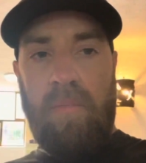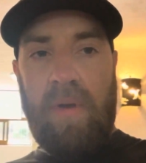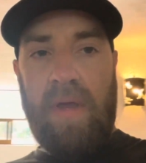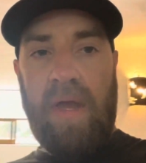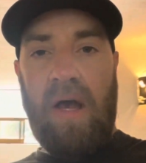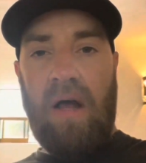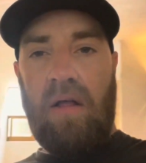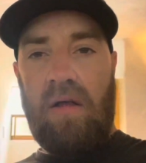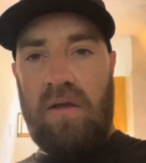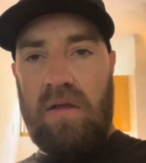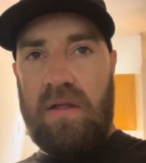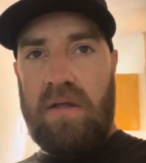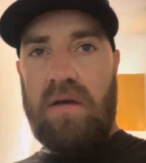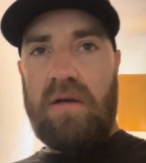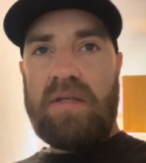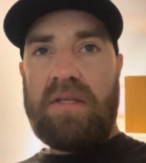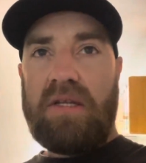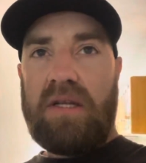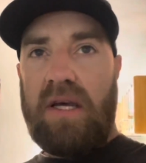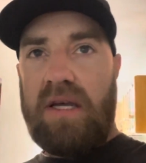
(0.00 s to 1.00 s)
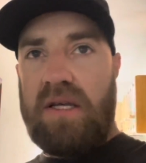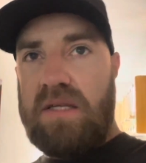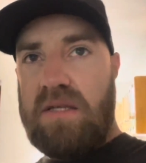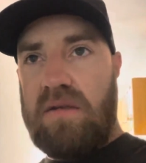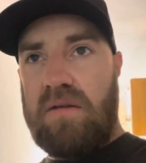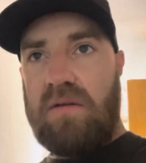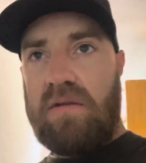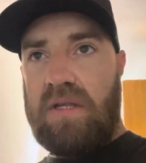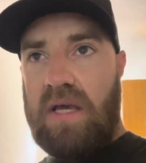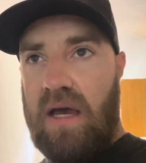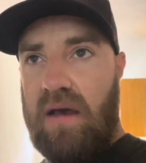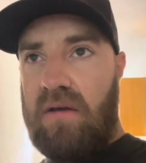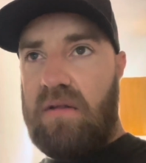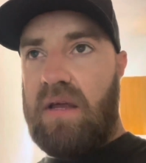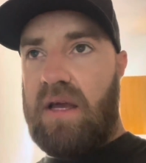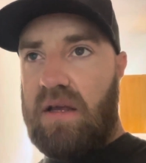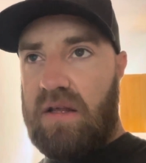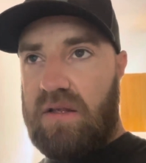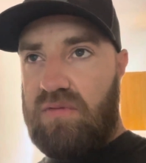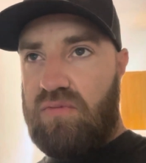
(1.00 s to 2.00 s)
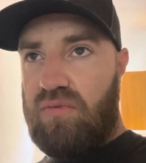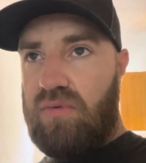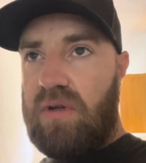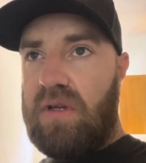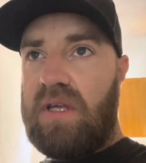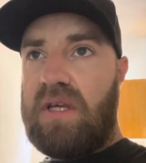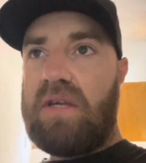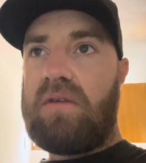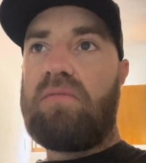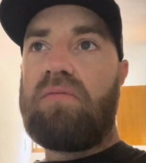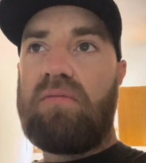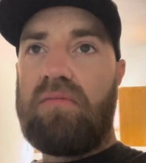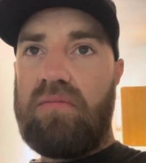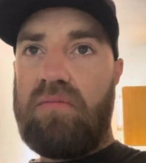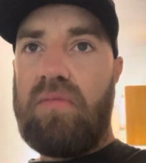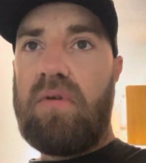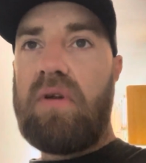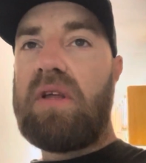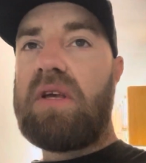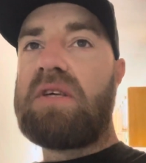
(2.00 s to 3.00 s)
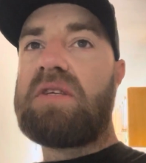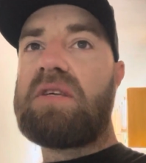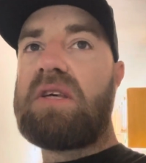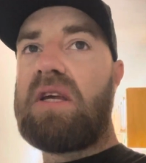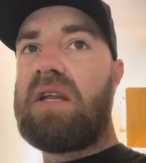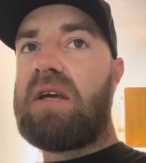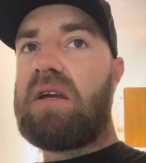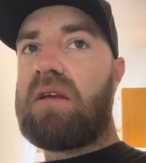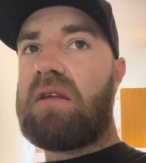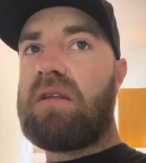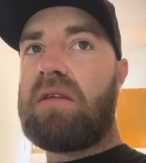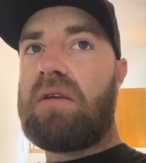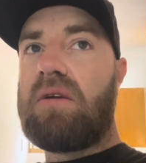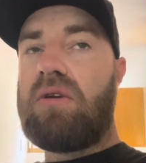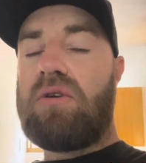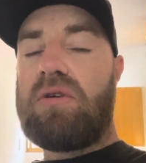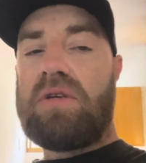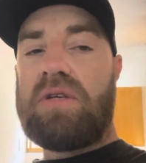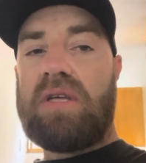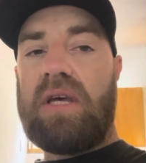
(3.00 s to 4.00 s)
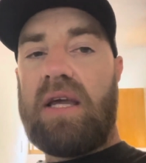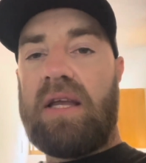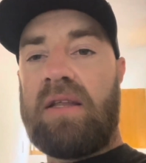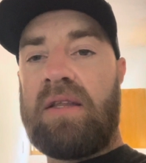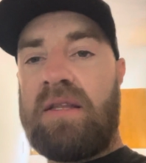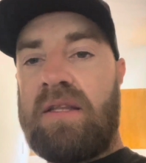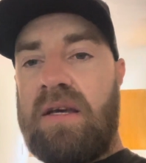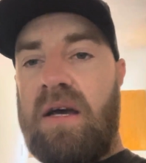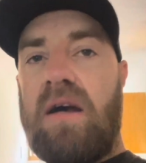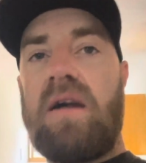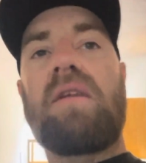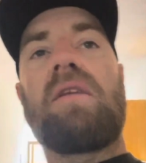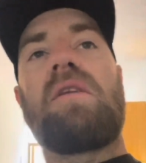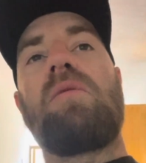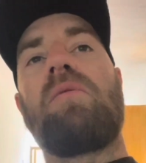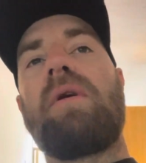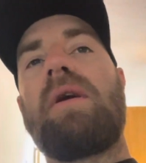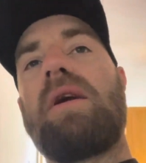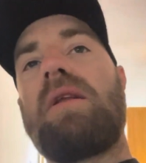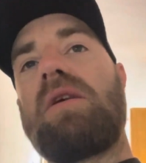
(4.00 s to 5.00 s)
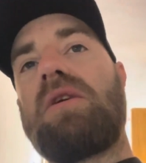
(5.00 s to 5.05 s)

yeah, all in all, it's a nice little town. Like, it's really, really scenic. You're just like tucked away in the